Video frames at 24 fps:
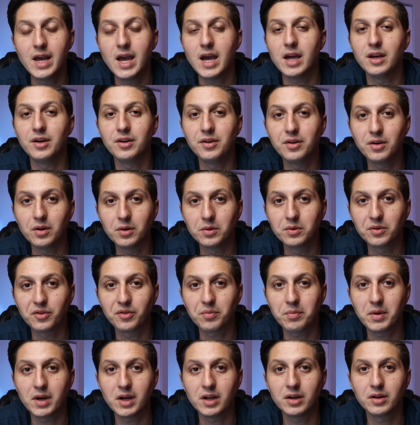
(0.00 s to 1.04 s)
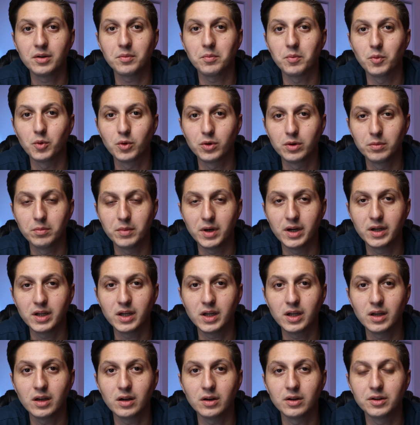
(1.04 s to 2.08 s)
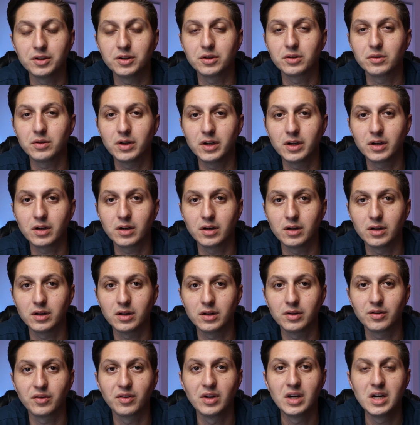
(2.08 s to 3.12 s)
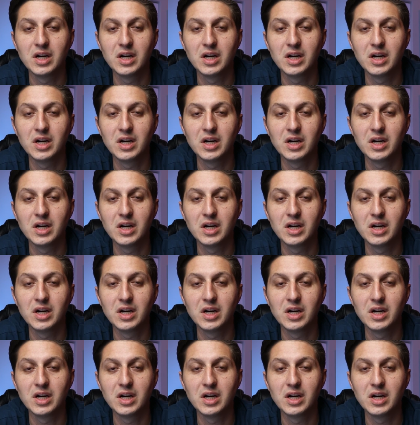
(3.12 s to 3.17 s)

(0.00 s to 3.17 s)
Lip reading: and don't spend more money on your credit cards